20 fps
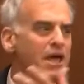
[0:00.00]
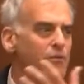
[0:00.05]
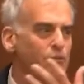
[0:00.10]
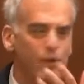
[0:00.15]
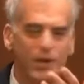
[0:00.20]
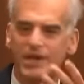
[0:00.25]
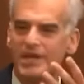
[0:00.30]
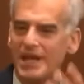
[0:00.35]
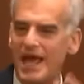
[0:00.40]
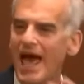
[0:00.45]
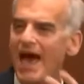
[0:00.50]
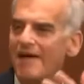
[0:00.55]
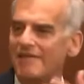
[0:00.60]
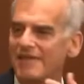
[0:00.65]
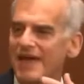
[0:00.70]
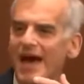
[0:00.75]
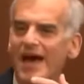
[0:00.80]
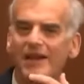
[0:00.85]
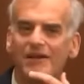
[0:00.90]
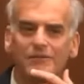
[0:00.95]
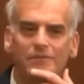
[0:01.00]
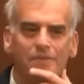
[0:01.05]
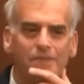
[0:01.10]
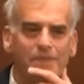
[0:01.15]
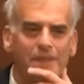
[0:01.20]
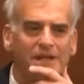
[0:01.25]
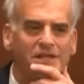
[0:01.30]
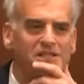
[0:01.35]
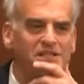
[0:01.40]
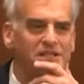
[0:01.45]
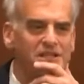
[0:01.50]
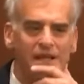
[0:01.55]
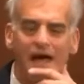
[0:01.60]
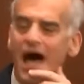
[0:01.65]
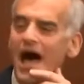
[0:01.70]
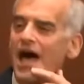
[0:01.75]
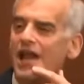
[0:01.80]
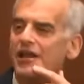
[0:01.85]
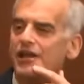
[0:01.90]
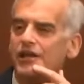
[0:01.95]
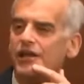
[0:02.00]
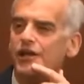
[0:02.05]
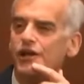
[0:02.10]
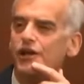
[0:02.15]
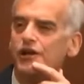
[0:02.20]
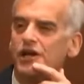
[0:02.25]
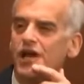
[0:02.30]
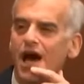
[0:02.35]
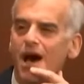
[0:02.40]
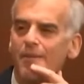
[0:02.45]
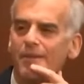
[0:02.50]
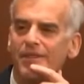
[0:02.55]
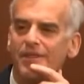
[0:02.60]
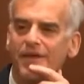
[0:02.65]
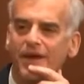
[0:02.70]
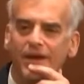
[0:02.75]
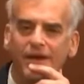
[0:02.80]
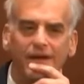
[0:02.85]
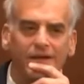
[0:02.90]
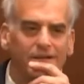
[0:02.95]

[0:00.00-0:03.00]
We can have that. That's not an uncommon thing.